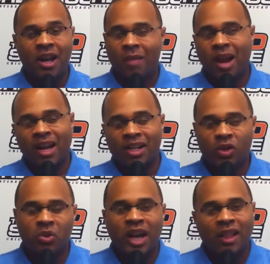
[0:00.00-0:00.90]
I'm not going to
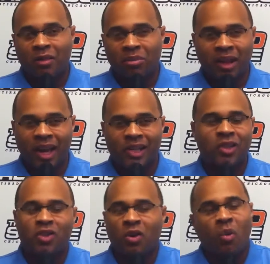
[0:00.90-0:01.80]
tweet out the plays
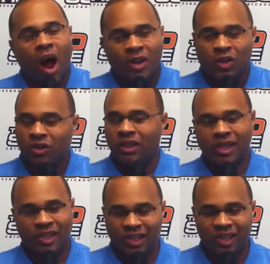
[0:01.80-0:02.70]
because you're watching or
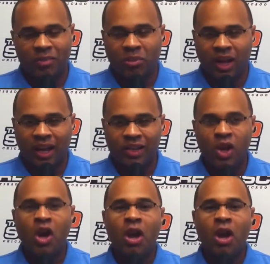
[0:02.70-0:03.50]
listening to the plays.